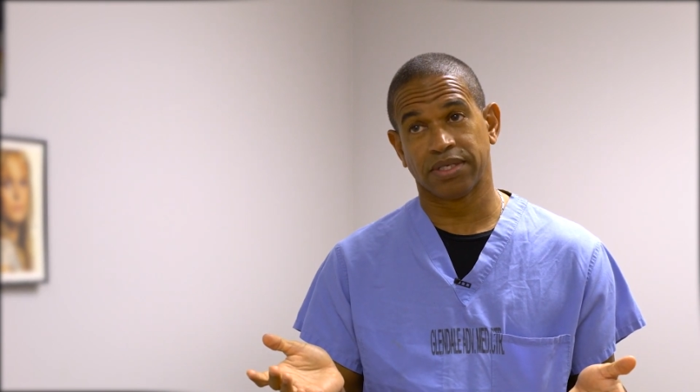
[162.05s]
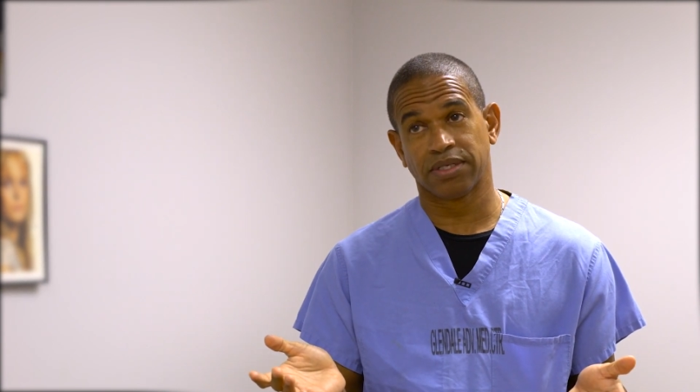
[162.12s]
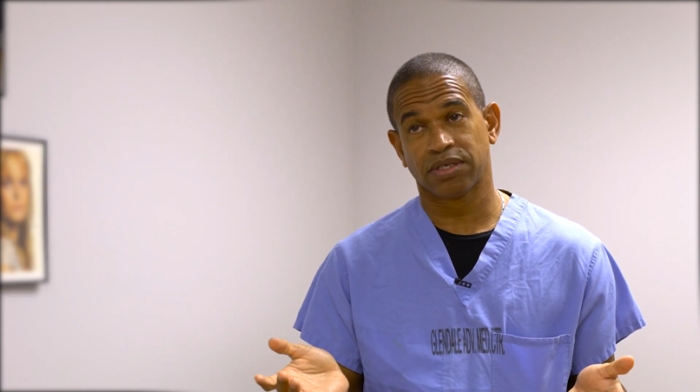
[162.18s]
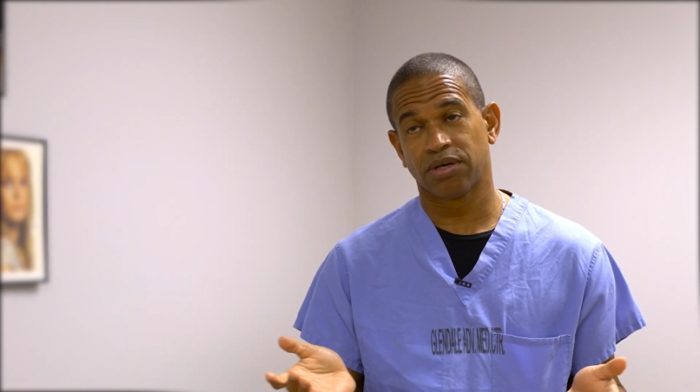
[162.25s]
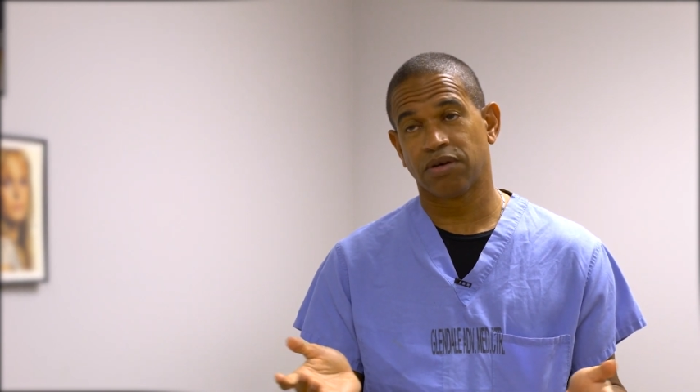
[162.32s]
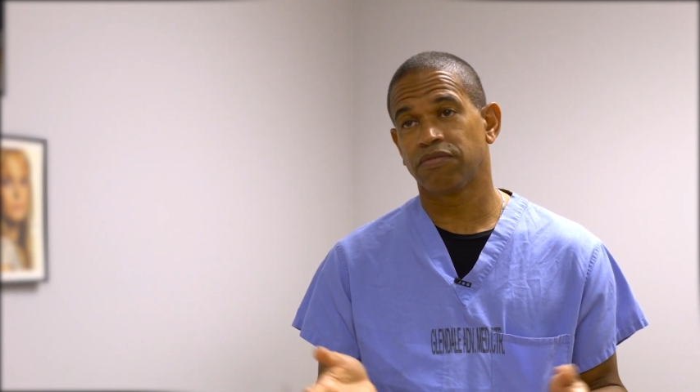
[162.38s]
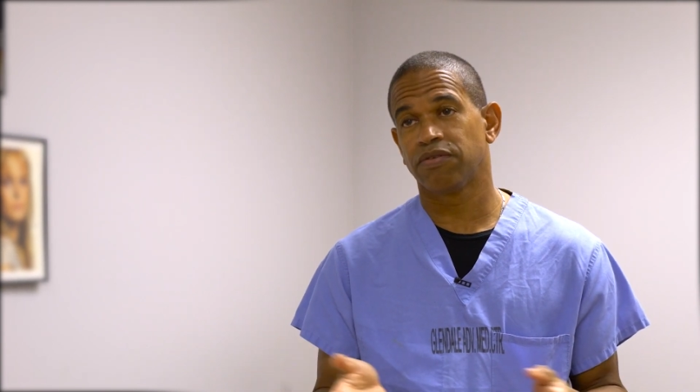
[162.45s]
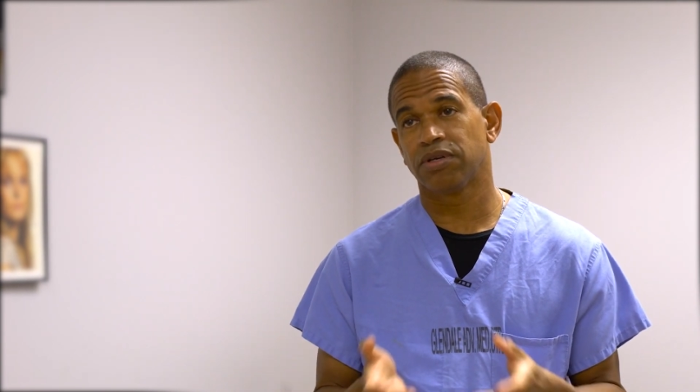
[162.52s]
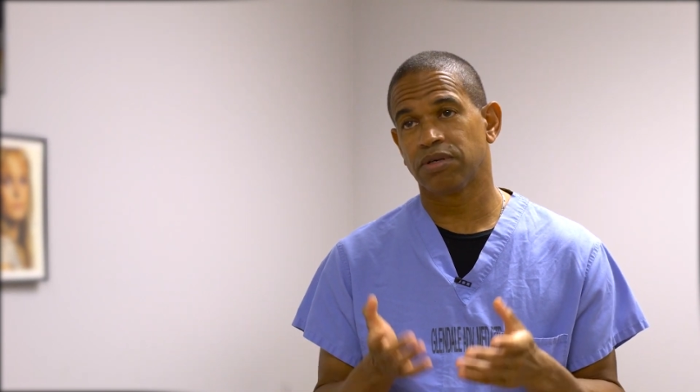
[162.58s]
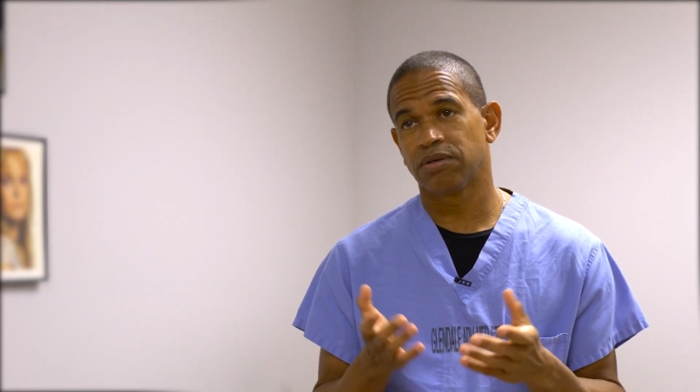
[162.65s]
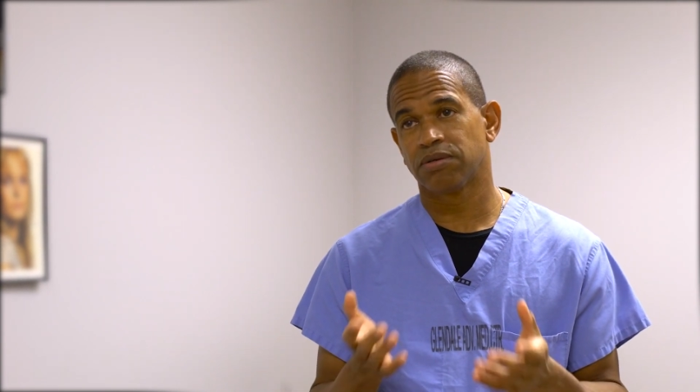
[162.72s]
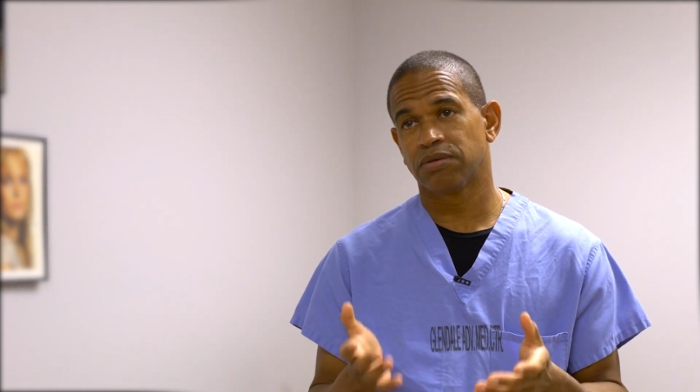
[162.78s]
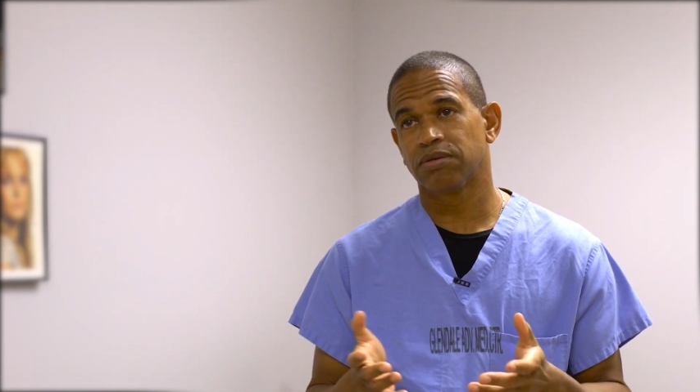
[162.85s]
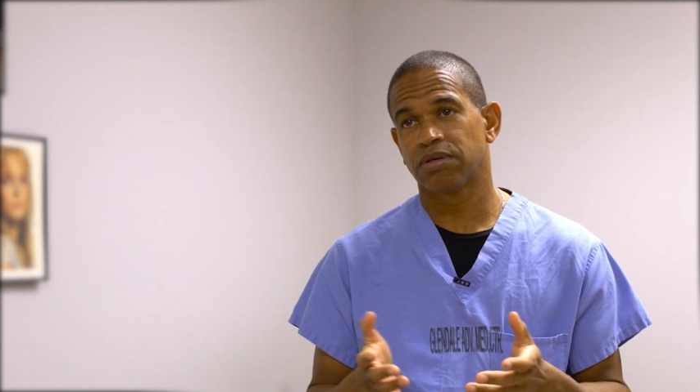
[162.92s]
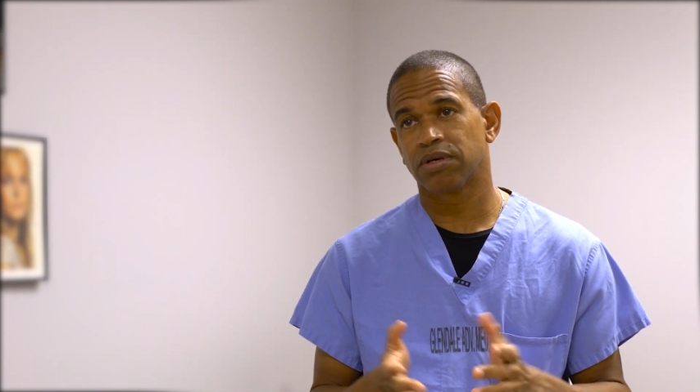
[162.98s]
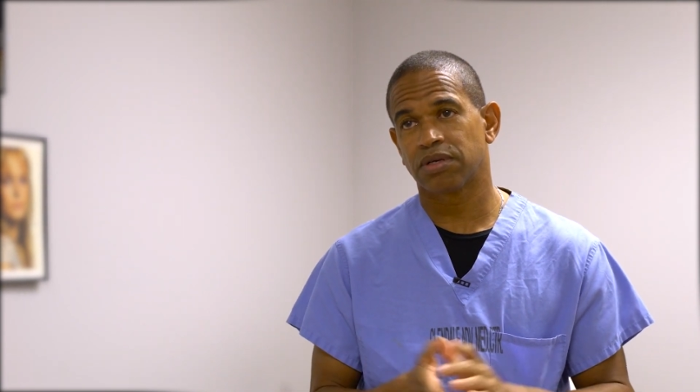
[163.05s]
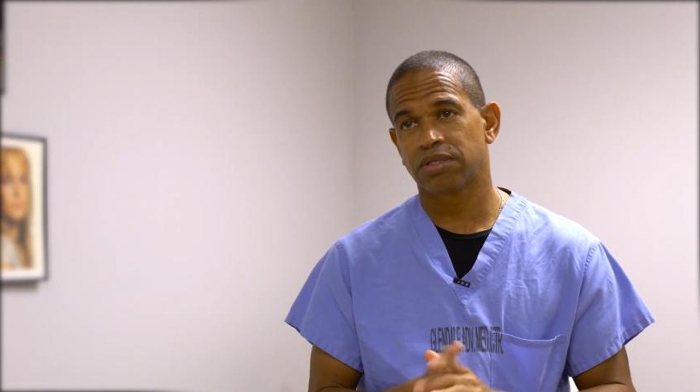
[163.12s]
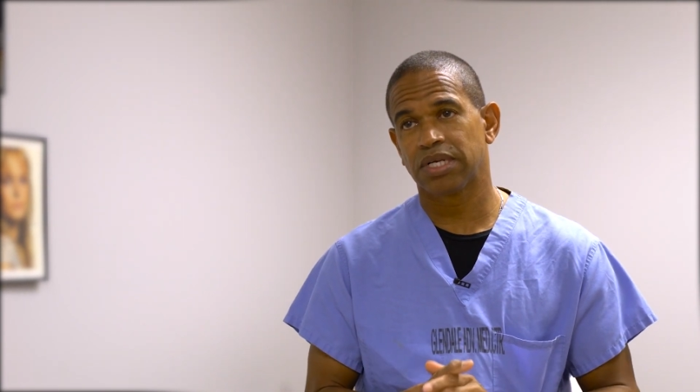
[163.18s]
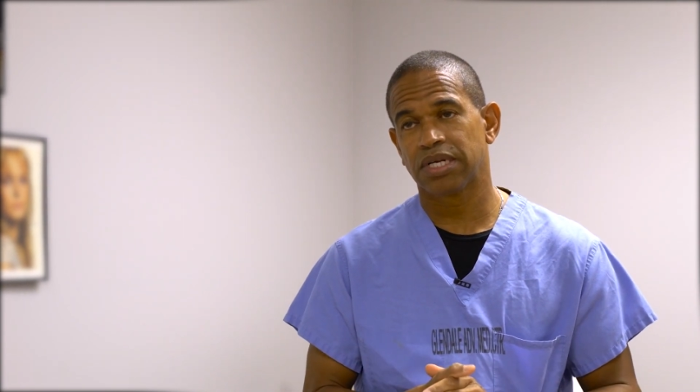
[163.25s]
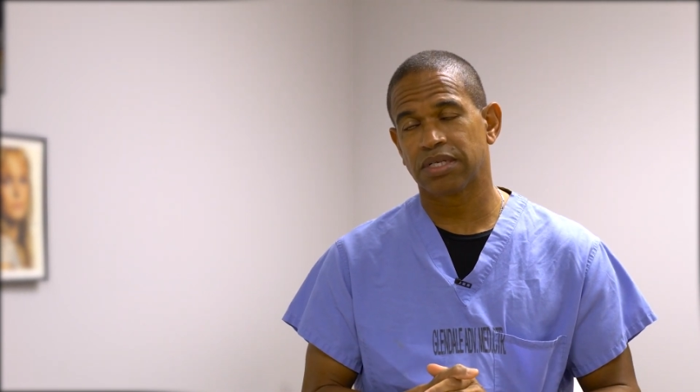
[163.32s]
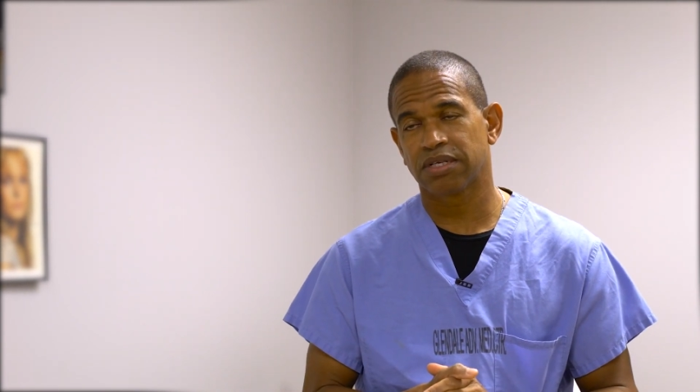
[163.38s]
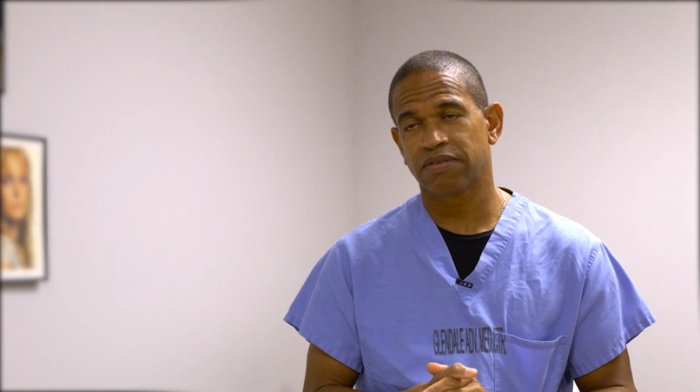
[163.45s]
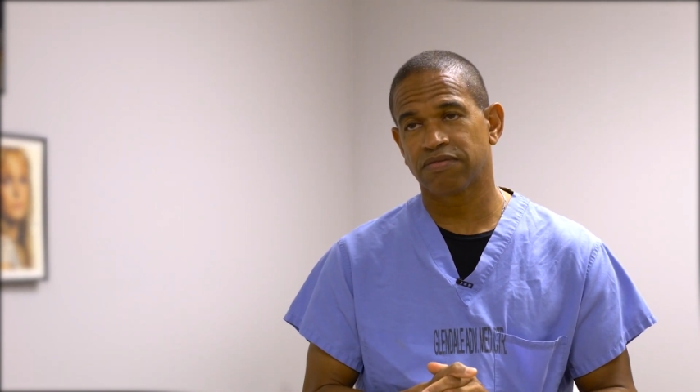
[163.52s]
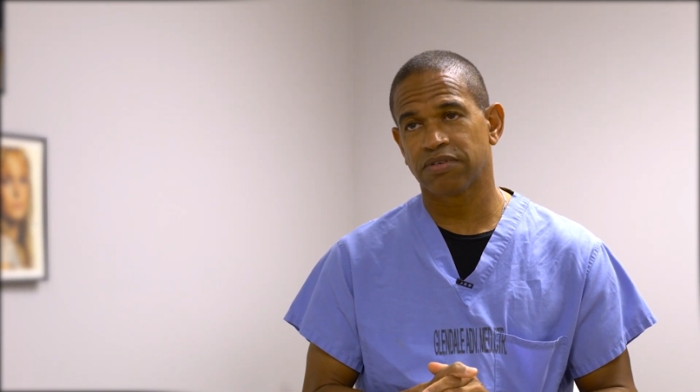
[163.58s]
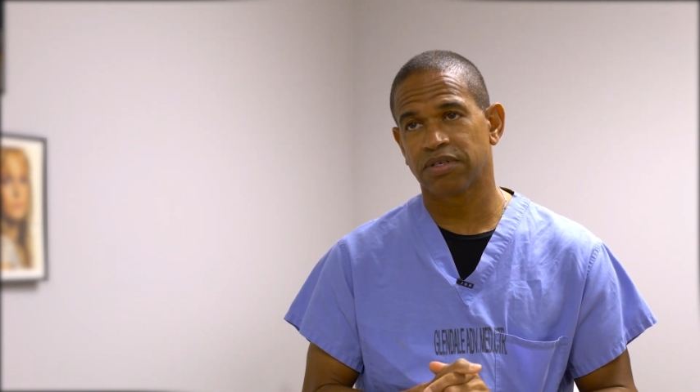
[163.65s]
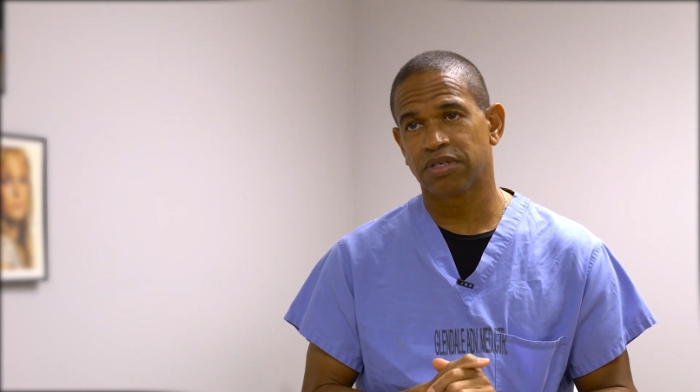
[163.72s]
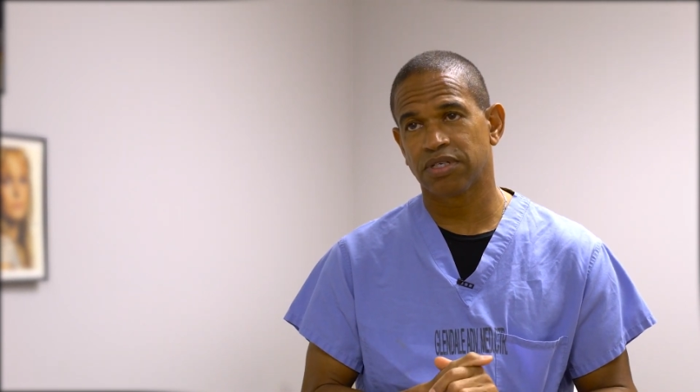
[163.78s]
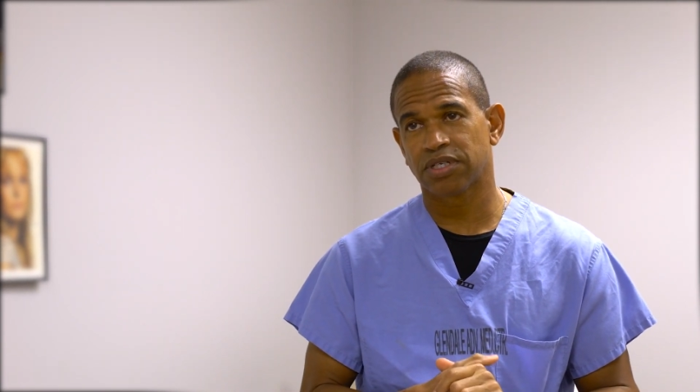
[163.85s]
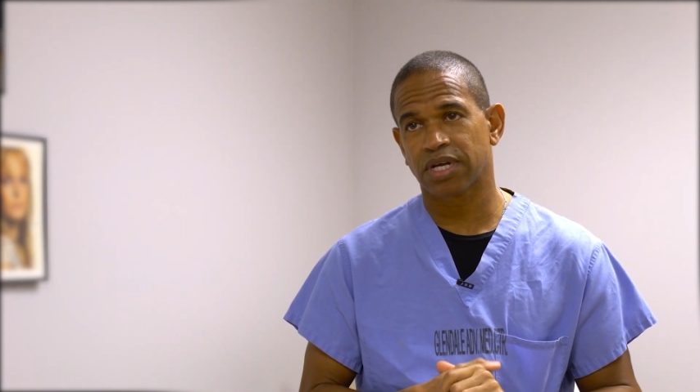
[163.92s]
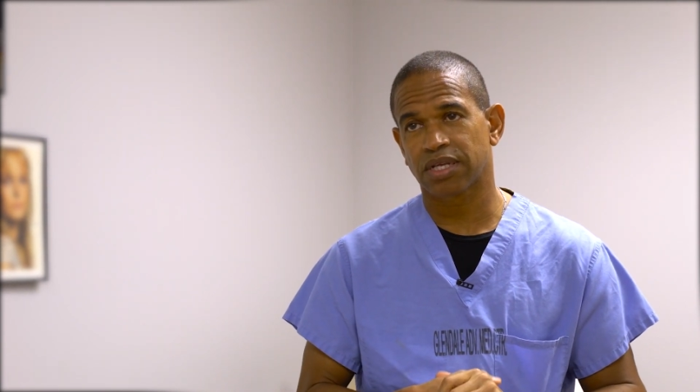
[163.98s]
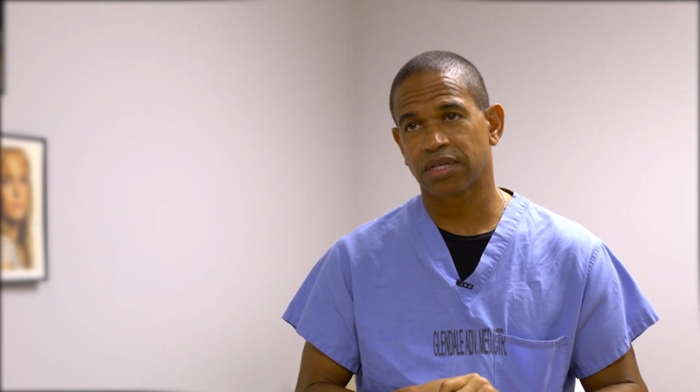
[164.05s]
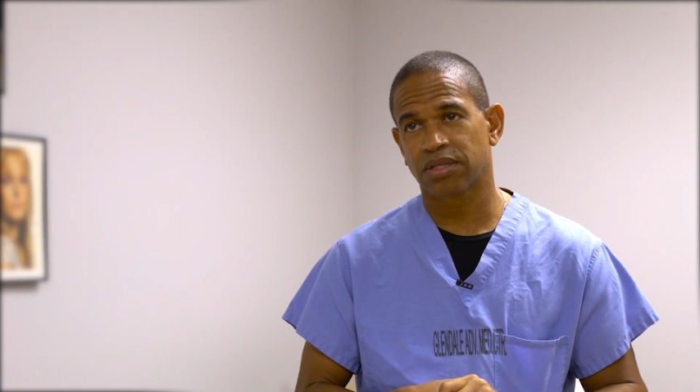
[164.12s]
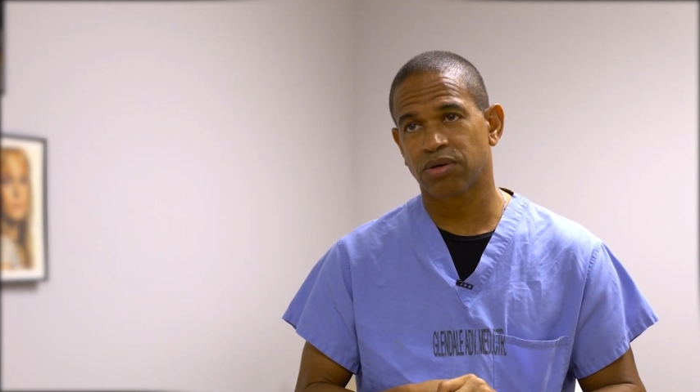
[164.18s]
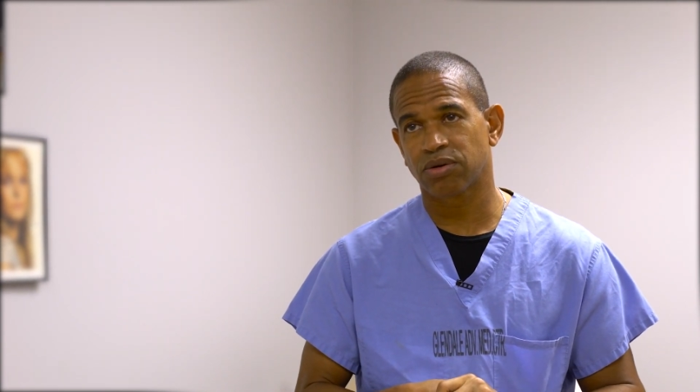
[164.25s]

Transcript: So if you are attentive to injecting